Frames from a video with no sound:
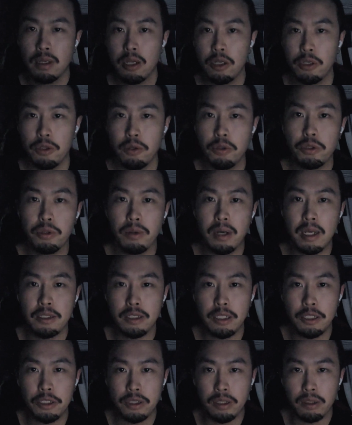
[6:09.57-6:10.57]

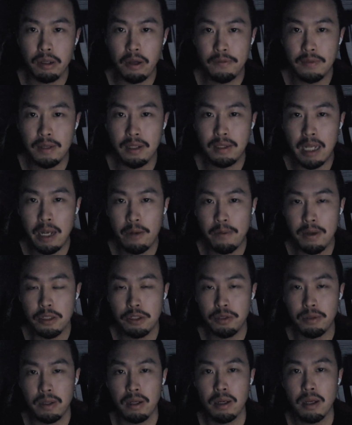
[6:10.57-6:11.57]
neutralization of the Taiwan
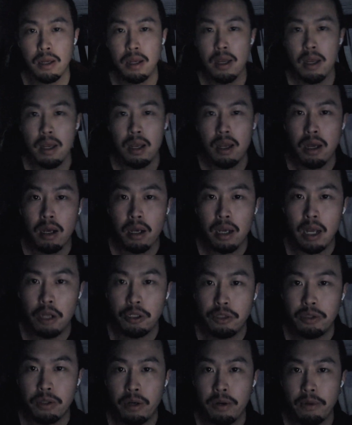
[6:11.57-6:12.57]
Strait,
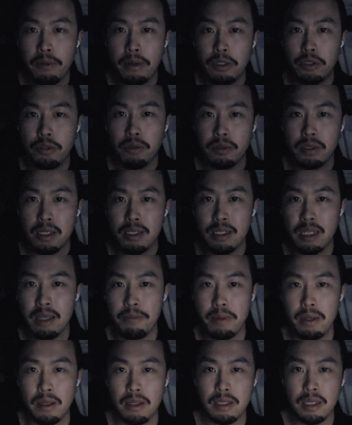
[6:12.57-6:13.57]
contrary to the
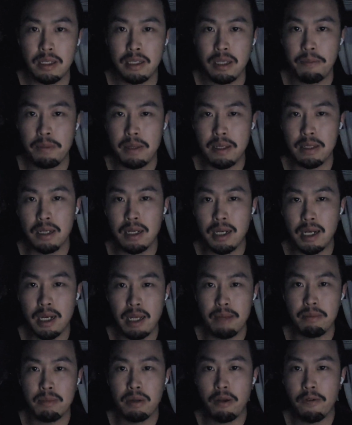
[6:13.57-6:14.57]
CCP's
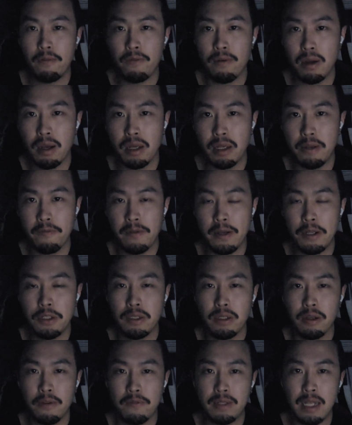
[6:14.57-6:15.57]
claim of
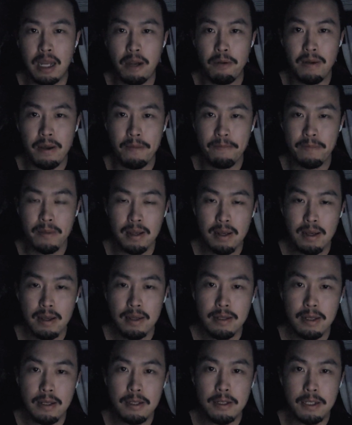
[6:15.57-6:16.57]
invasion of Taiwan.
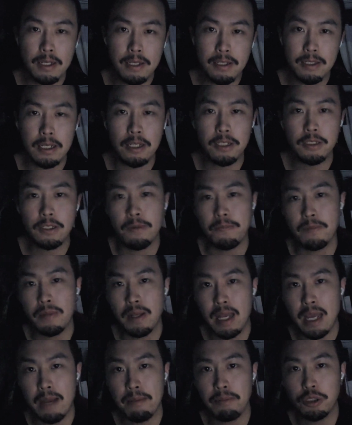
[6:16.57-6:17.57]
This decision
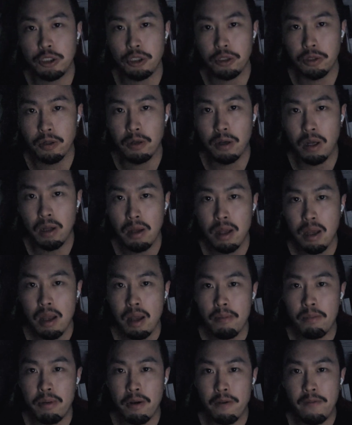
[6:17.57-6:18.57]
aimed to
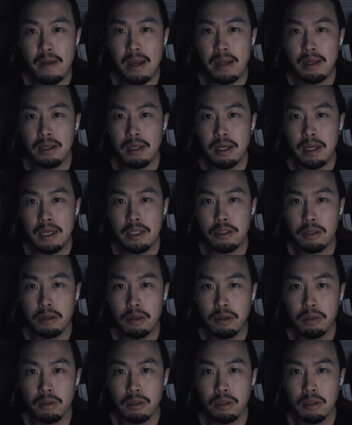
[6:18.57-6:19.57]
prevent
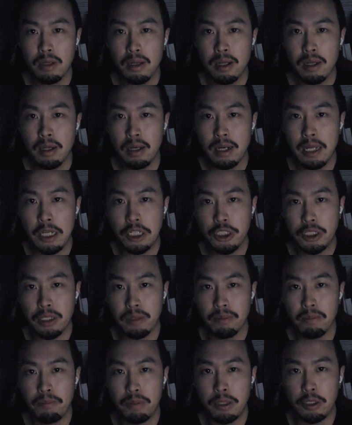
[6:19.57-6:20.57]

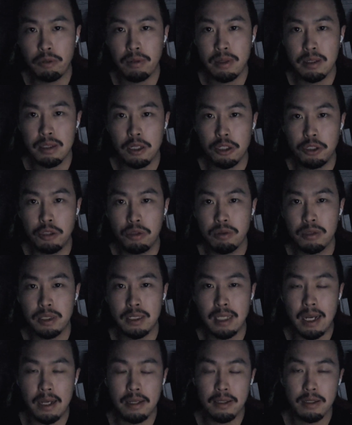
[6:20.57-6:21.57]
escalation between the two
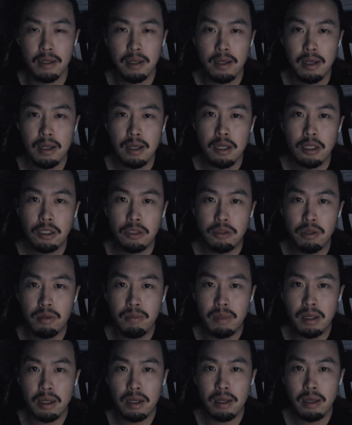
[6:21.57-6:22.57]
sides.
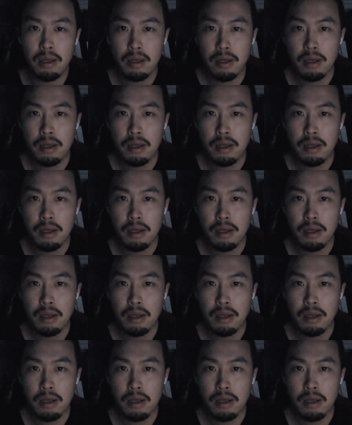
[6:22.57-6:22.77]
Truman